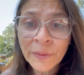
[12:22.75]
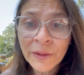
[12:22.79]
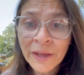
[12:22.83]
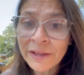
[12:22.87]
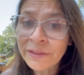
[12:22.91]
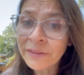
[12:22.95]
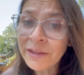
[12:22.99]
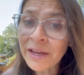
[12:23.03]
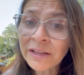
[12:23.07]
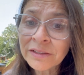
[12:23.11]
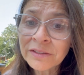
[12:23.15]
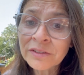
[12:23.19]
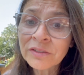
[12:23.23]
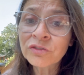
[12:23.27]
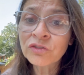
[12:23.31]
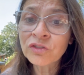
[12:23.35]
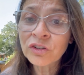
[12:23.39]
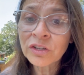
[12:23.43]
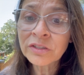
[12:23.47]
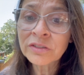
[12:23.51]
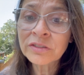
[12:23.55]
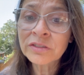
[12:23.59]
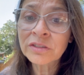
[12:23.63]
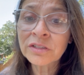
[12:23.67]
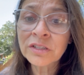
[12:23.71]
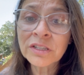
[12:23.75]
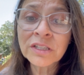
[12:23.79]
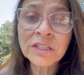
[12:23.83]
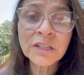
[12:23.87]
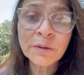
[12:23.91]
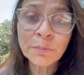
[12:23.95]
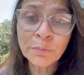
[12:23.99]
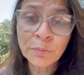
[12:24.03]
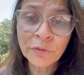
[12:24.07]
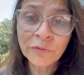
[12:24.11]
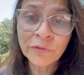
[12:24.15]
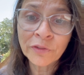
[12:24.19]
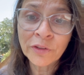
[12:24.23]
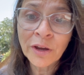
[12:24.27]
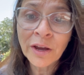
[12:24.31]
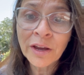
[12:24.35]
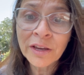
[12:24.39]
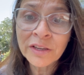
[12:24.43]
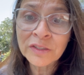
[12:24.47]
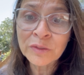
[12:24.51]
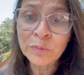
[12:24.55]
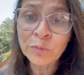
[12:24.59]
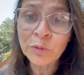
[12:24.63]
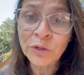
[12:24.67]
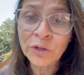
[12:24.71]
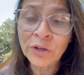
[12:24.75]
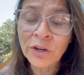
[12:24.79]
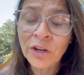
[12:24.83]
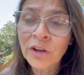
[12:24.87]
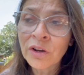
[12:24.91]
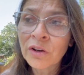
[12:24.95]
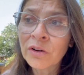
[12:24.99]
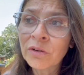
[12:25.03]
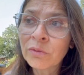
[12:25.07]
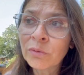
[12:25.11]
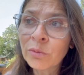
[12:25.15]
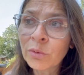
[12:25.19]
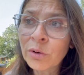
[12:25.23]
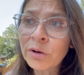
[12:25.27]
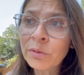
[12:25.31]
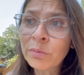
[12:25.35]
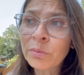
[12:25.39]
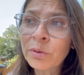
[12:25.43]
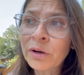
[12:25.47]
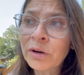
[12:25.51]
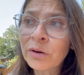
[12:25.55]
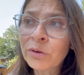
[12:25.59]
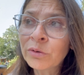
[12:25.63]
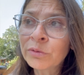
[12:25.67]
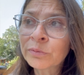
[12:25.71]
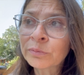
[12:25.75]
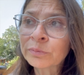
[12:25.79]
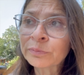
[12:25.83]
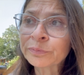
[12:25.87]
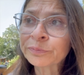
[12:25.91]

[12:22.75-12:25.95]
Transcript: And that's just the tip of the iceberg. What about